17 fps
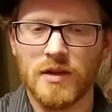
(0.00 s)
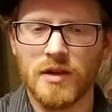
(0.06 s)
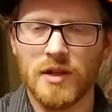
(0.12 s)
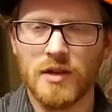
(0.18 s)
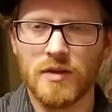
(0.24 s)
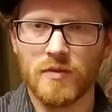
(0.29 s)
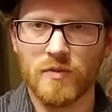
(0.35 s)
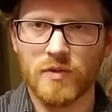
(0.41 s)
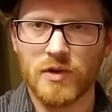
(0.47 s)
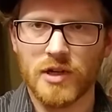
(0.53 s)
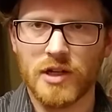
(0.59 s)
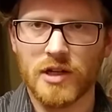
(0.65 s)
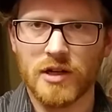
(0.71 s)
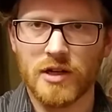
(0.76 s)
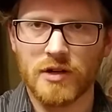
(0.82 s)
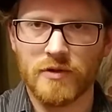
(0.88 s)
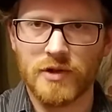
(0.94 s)
and we
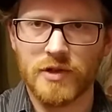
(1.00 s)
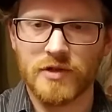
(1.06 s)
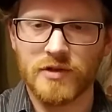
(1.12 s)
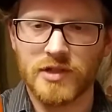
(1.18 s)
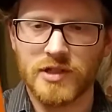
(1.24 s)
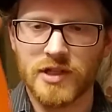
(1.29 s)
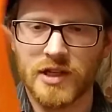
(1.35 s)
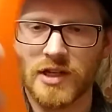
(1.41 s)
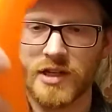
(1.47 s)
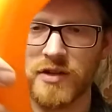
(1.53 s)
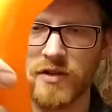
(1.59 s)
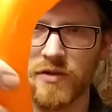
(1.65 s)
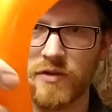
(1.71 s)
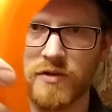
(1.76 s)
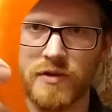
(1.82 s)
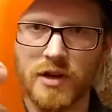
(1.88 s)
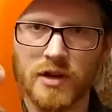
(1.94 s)
are going to stick it
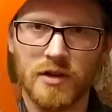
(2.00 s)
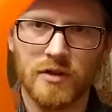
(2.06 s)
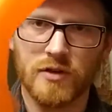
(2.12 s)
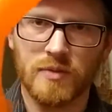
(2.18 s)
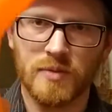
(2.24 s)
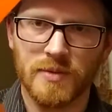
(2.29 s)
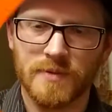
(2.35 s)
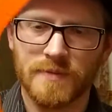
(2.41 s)
through our loop.